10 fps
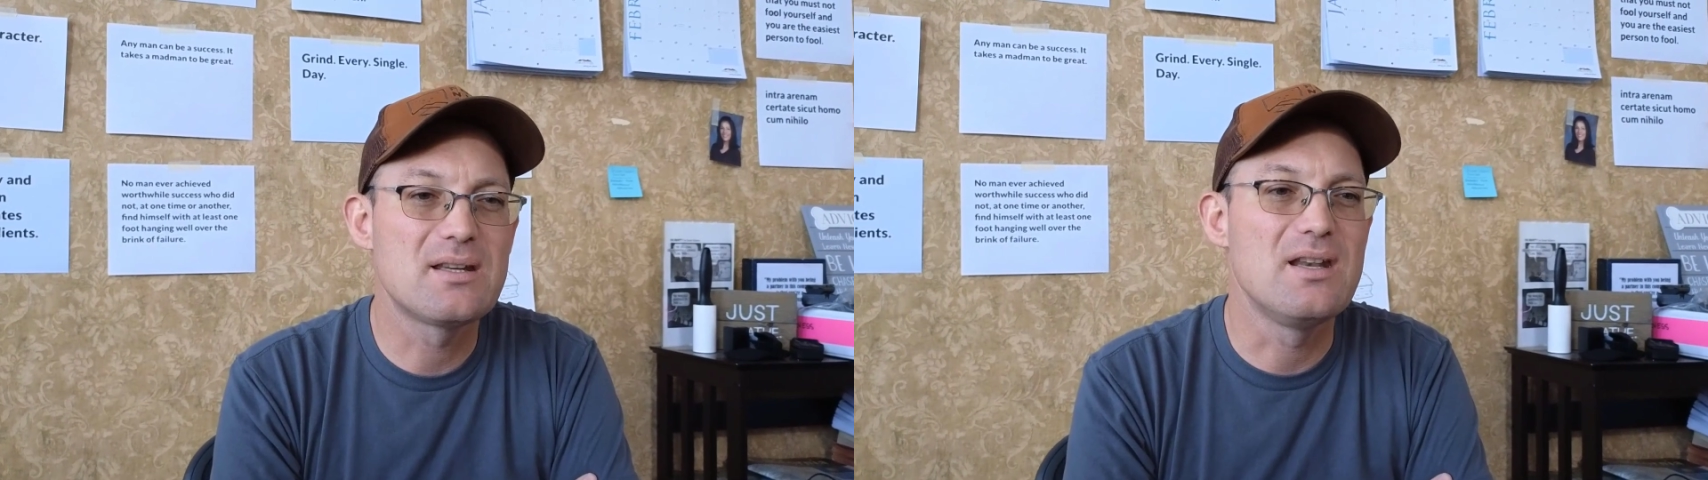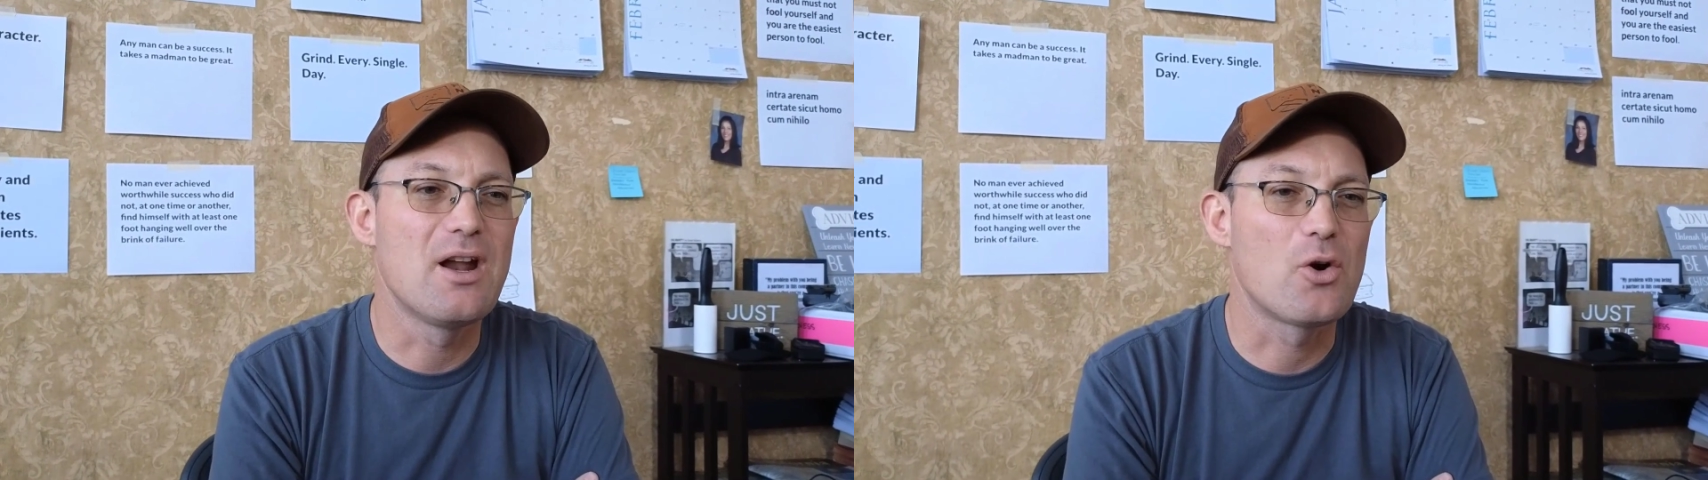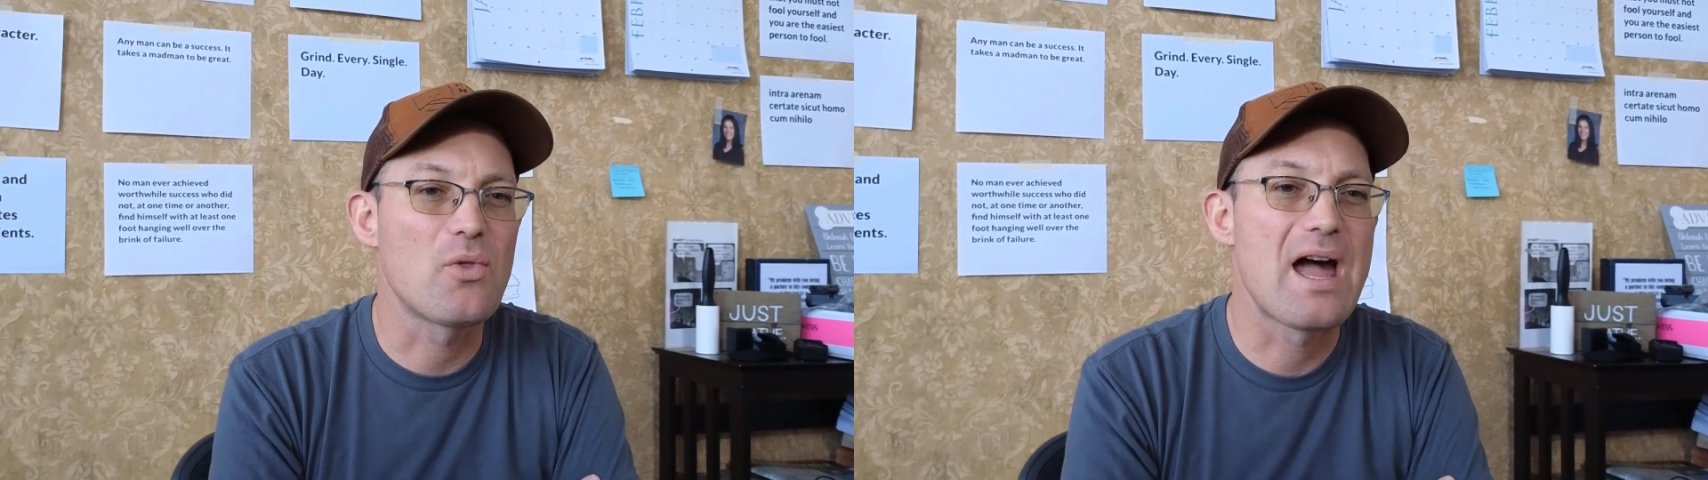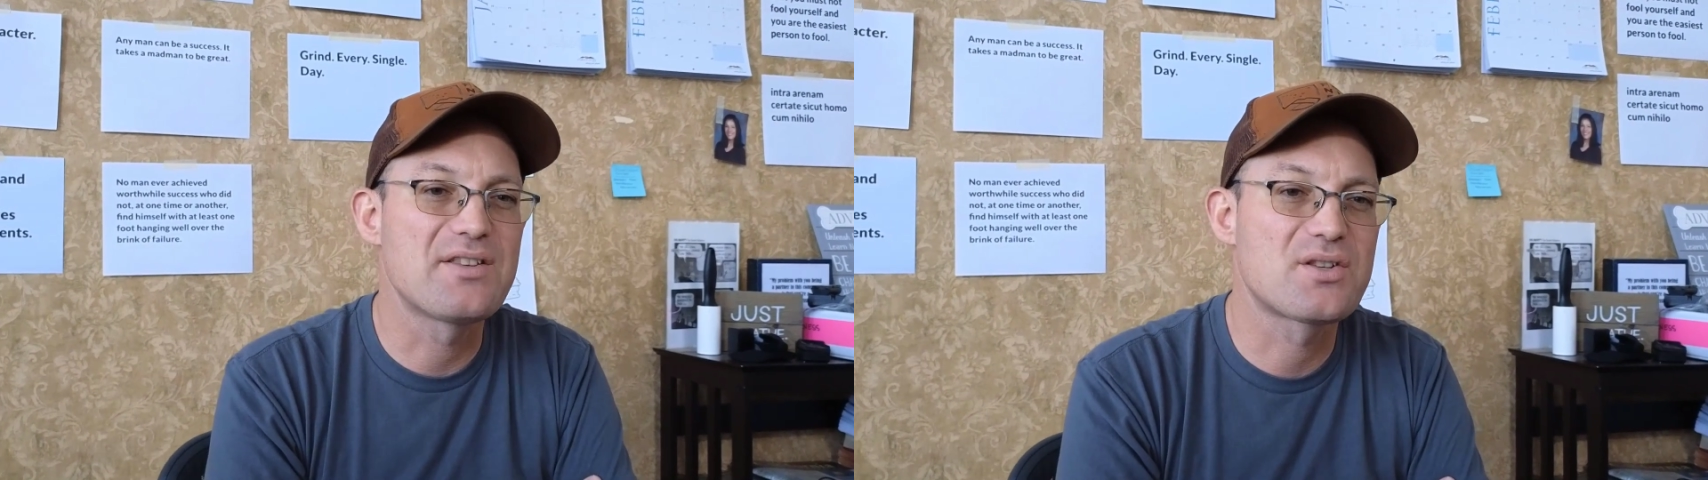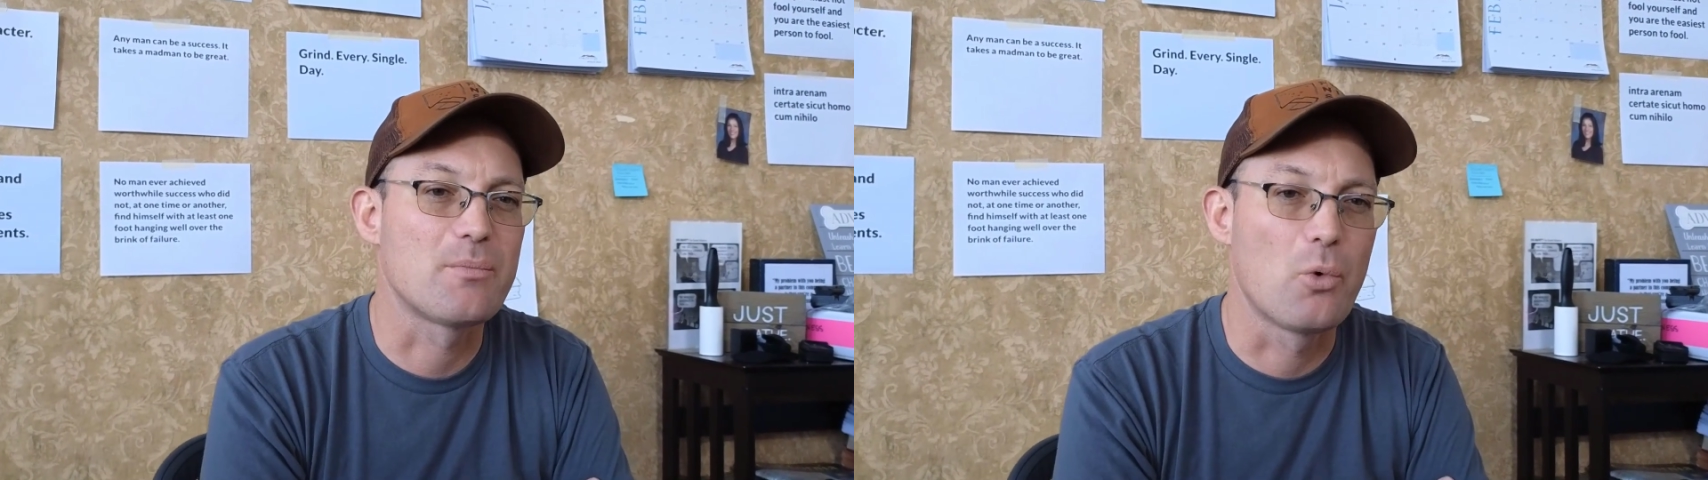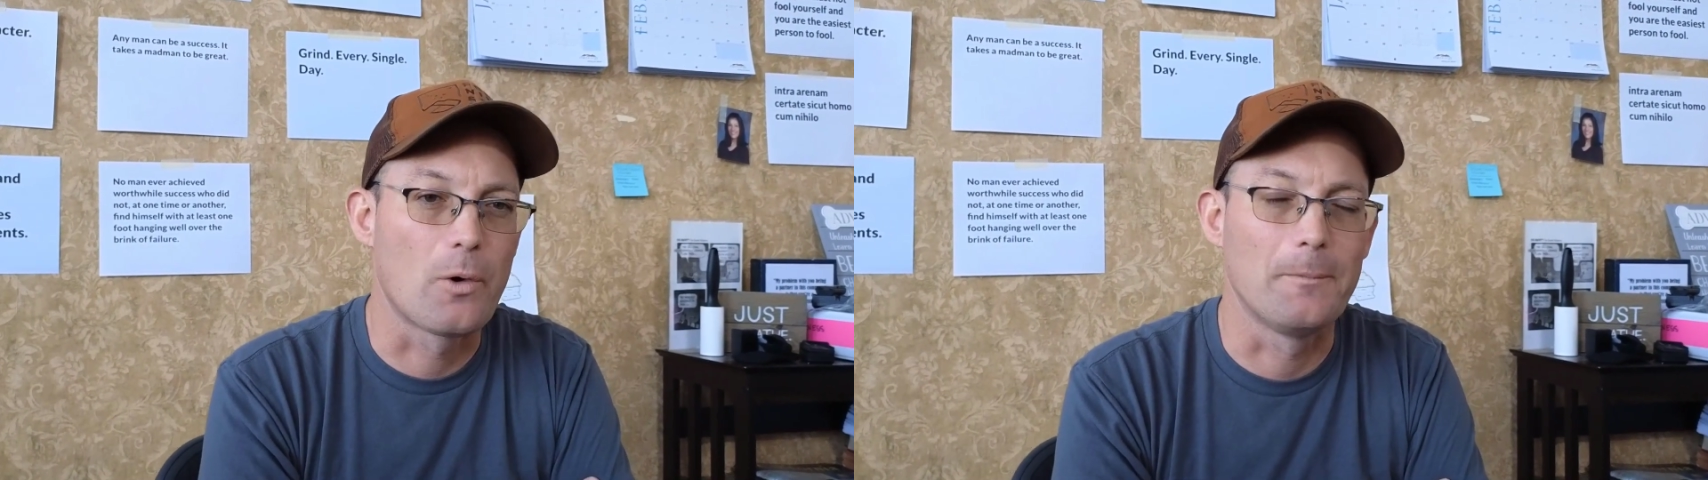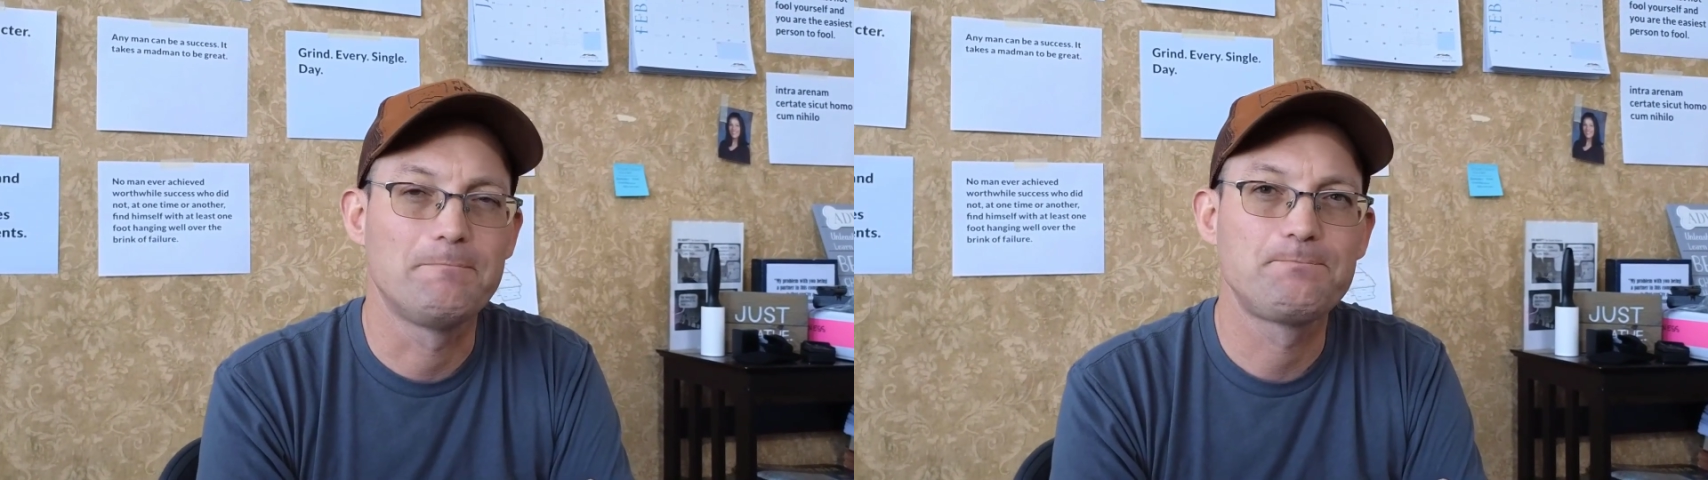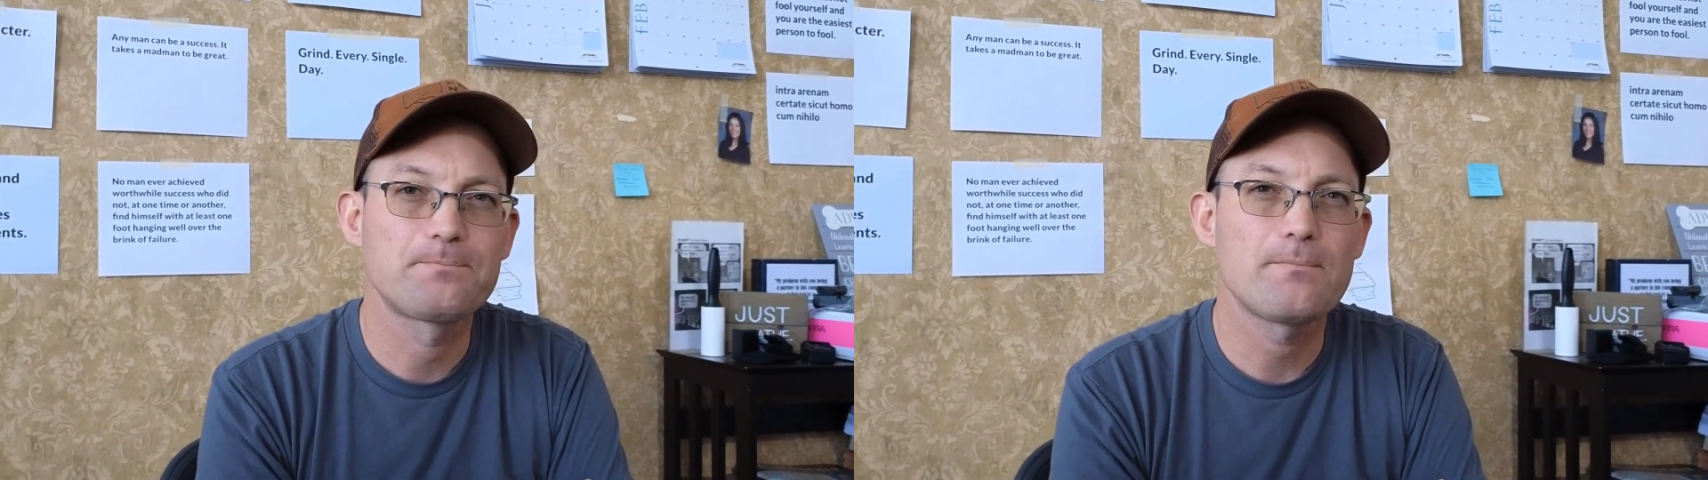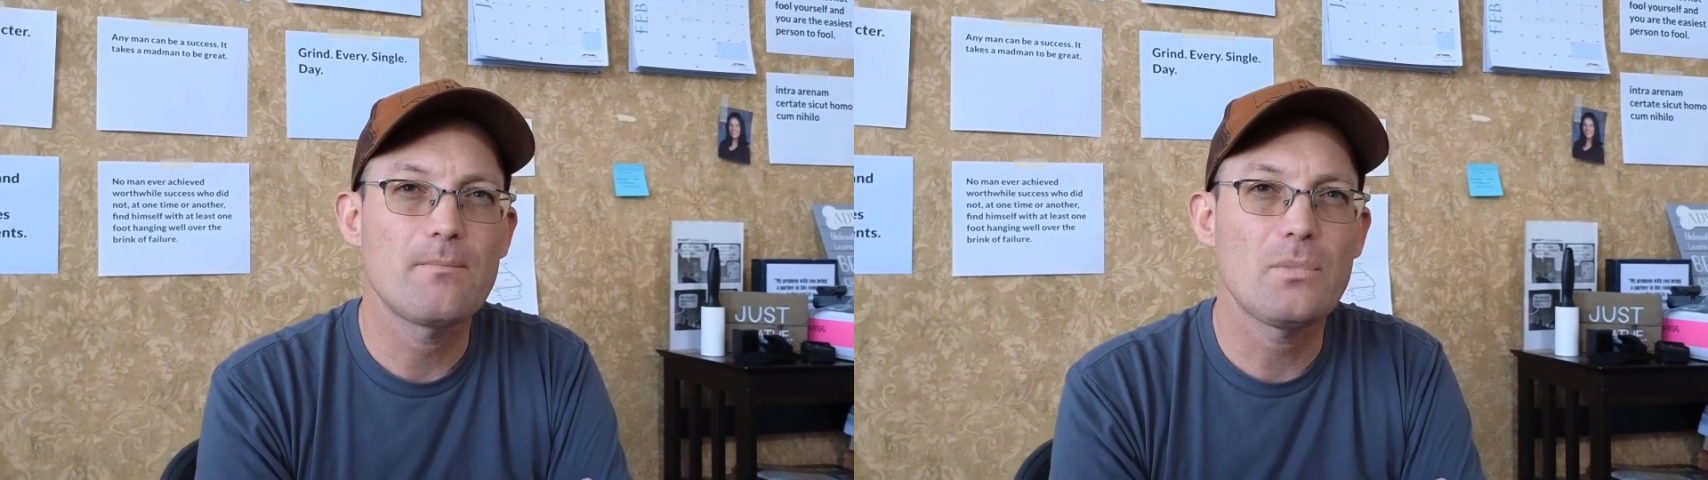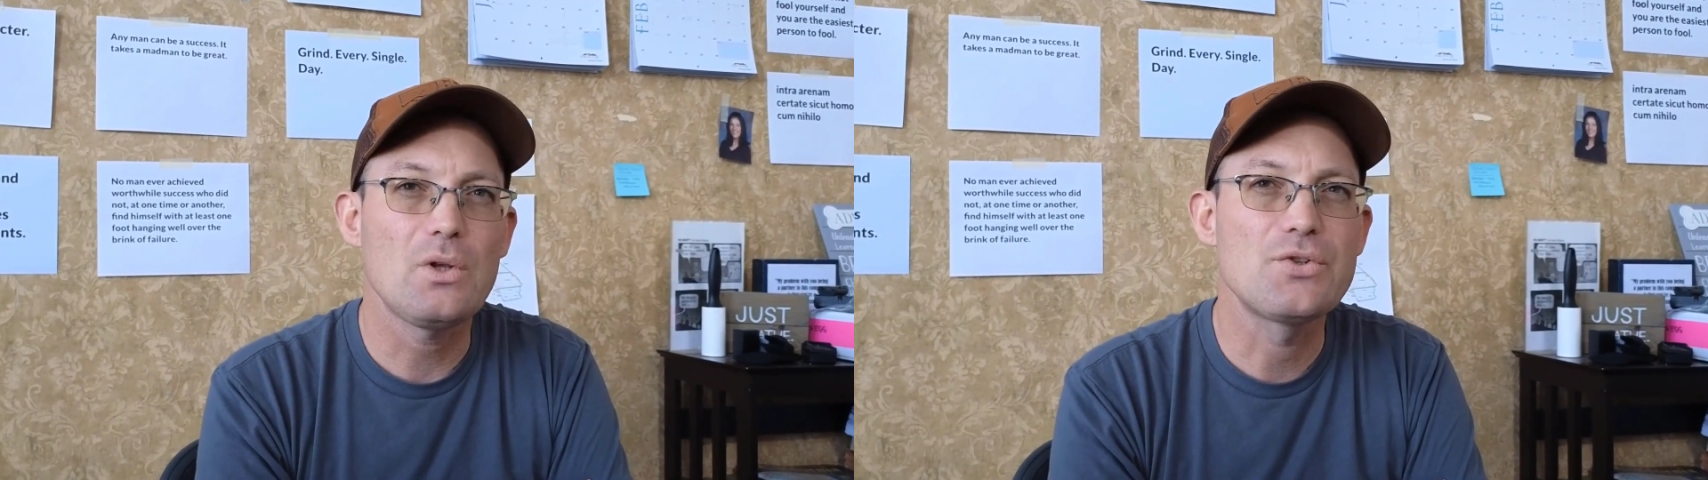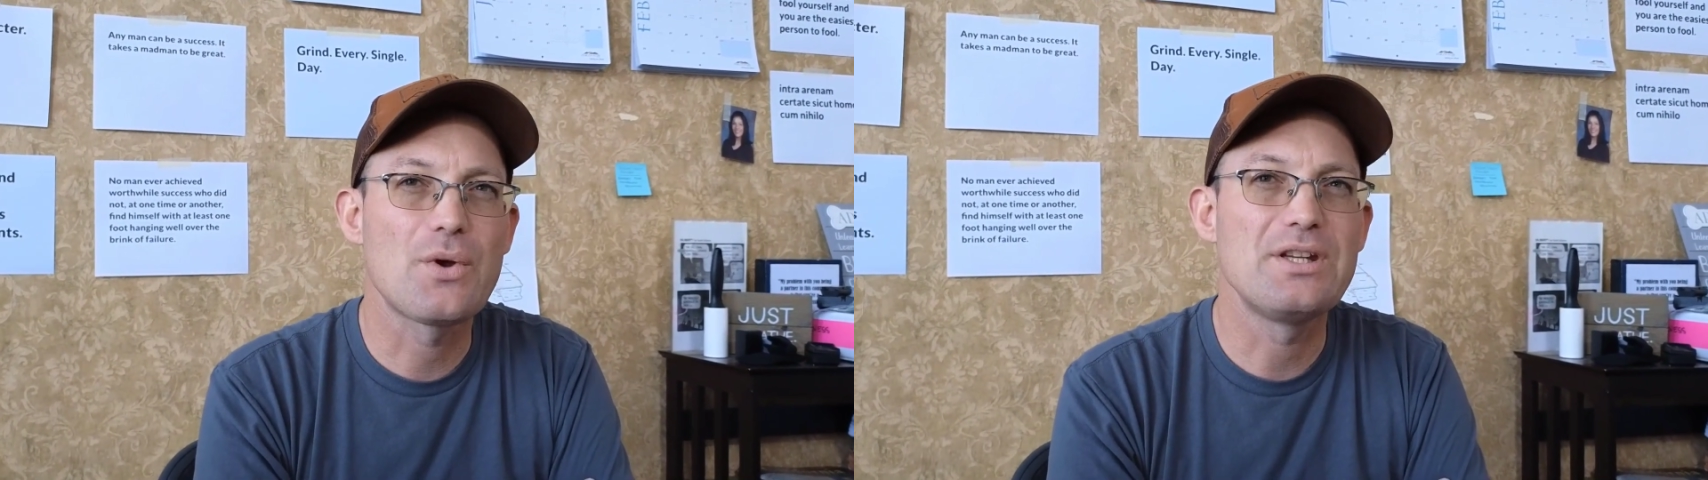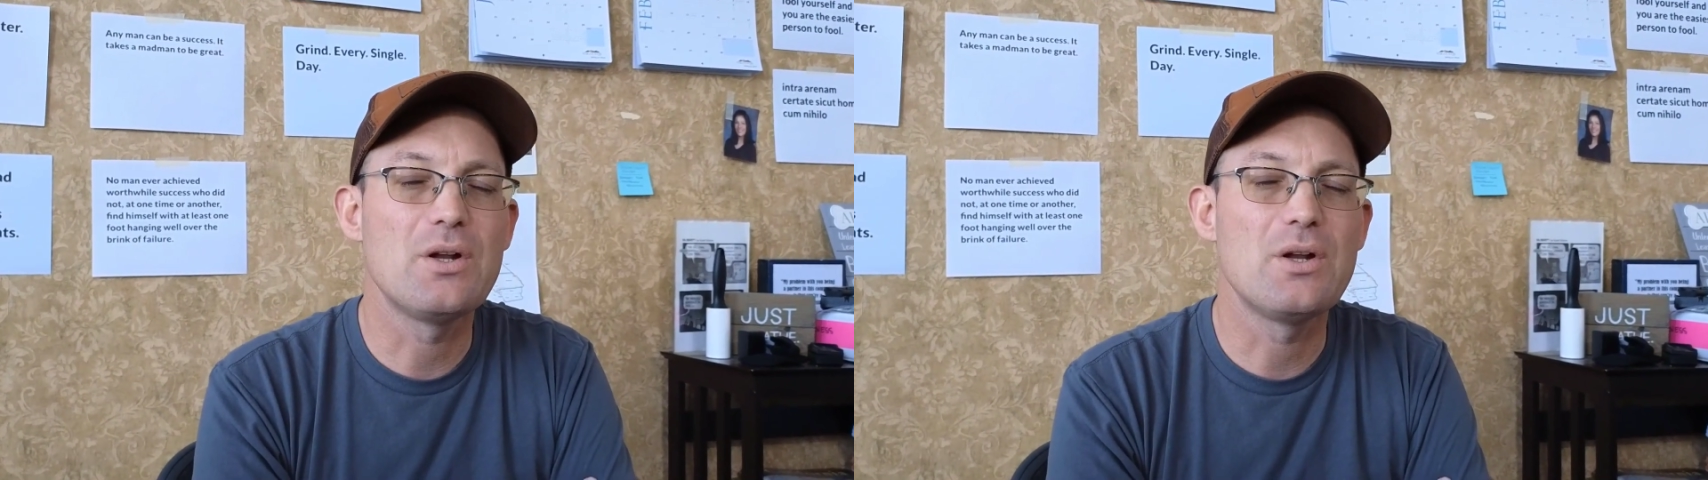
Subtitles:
narrow that some more. So I